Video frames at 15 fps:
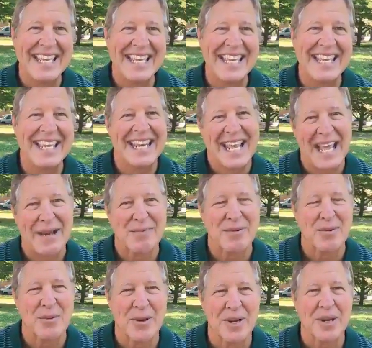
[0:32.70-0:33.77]
it
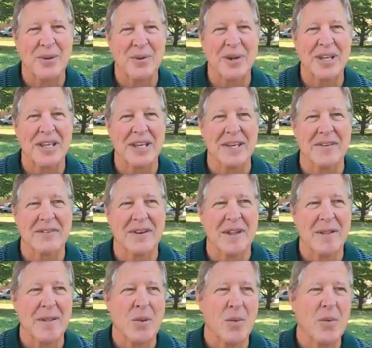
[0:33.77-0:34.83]
happened. What a gift.
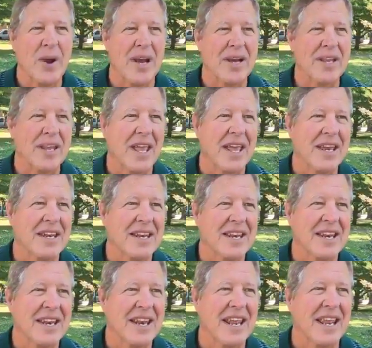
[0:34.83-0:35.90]
Well, and
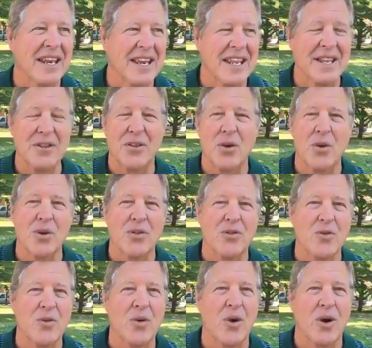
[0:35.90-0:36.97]
in going
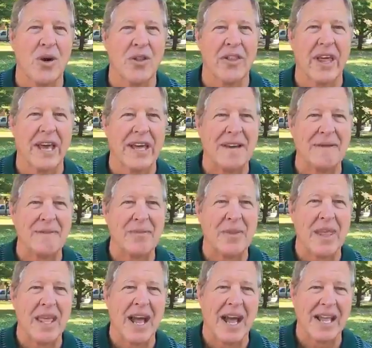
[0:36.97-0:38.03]
through all that,
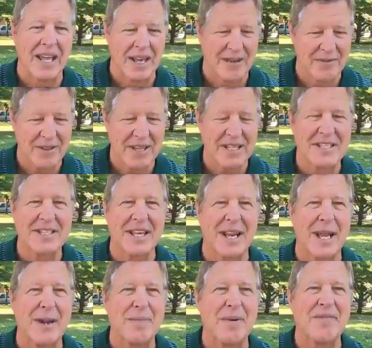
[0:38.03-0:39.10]
I got everything set
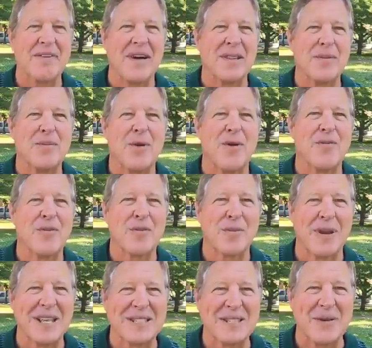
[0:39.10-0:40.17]
up. I found the perfect
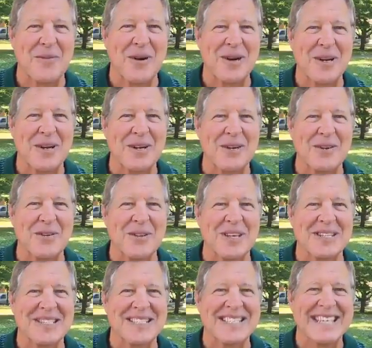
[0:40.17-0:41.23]
place I wanted to do
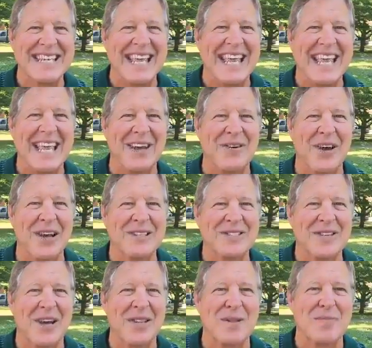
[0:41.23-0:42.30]
this today. I
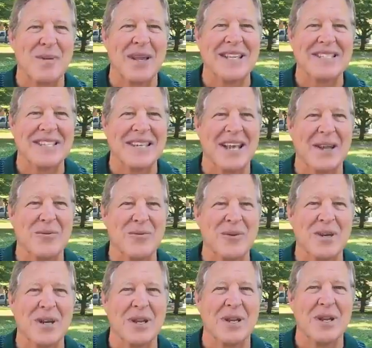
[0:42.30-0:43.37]
saw the place that I
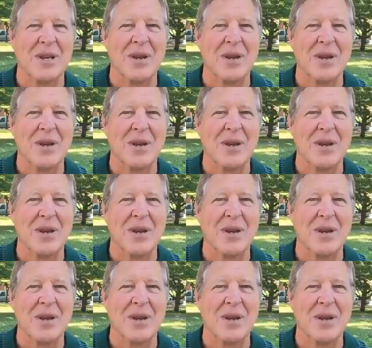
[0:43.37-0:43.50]
really,